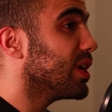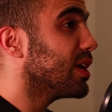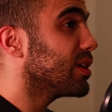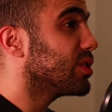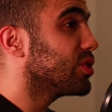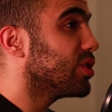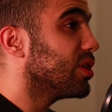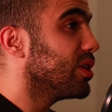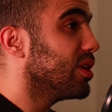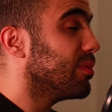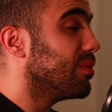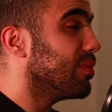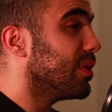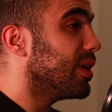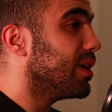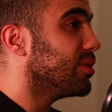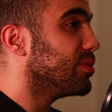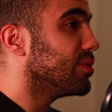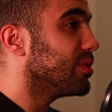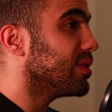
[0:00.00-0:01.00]
actually
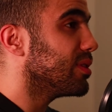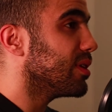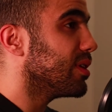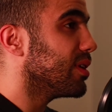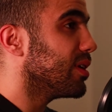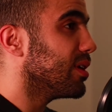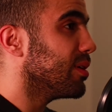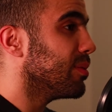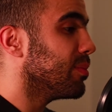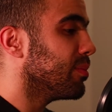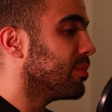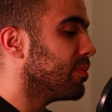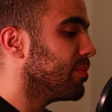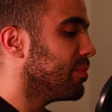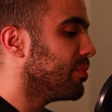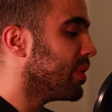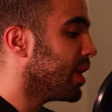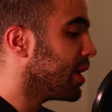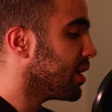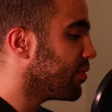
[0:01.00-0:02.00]
about
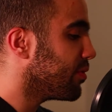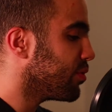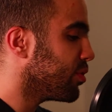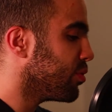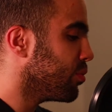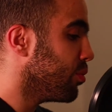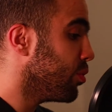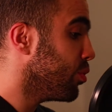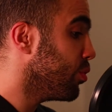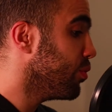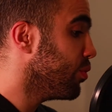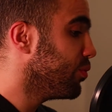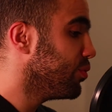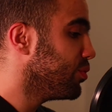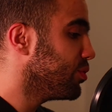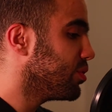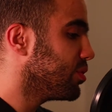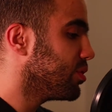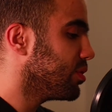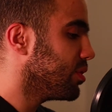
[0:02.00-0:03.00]
not even
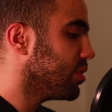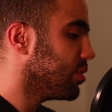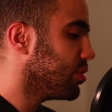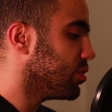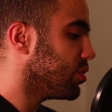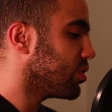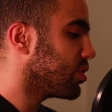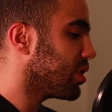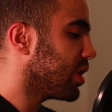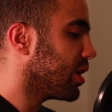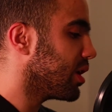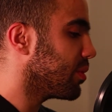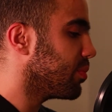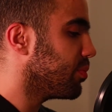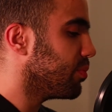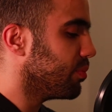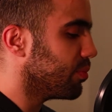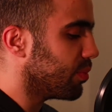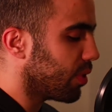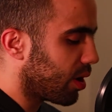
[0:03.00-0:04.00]
moves, just like
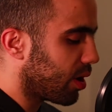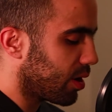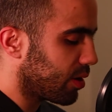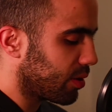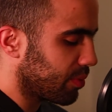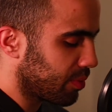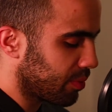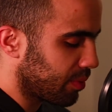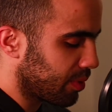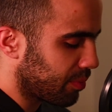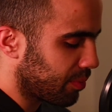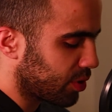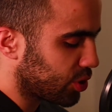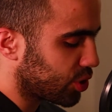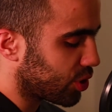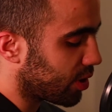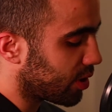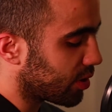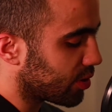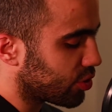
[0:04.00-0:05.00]

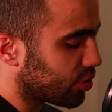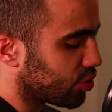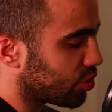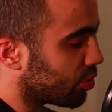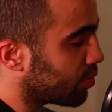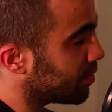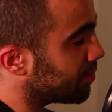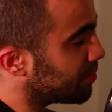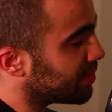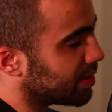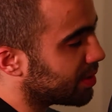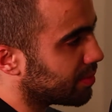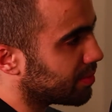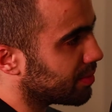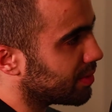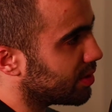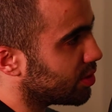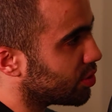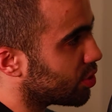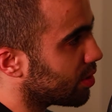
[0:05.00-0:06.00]
martial artists showing
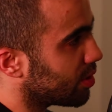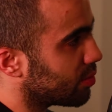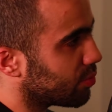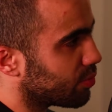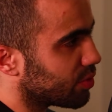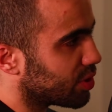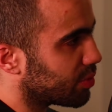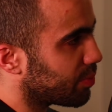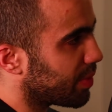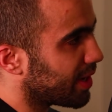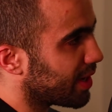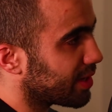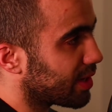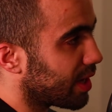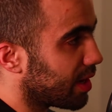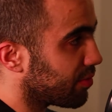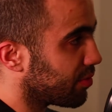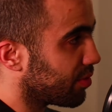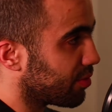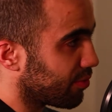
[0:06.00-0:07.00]
each other respect
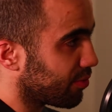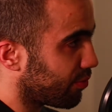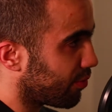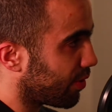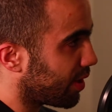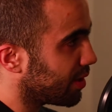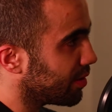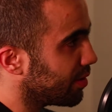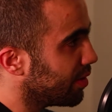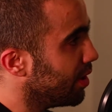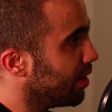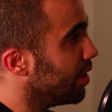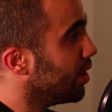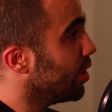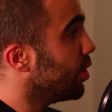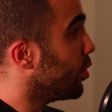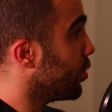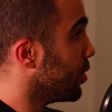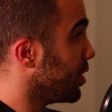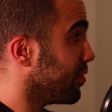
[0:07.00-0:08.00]
after the fight
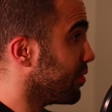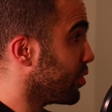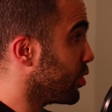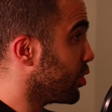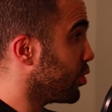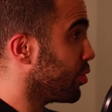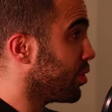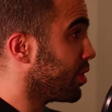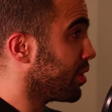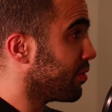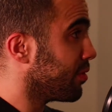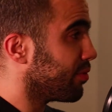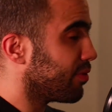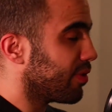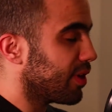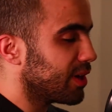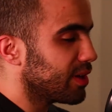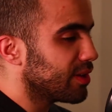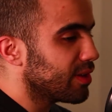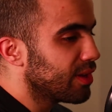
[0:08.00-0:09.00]
or even during the
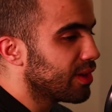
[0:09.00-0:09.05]
fight,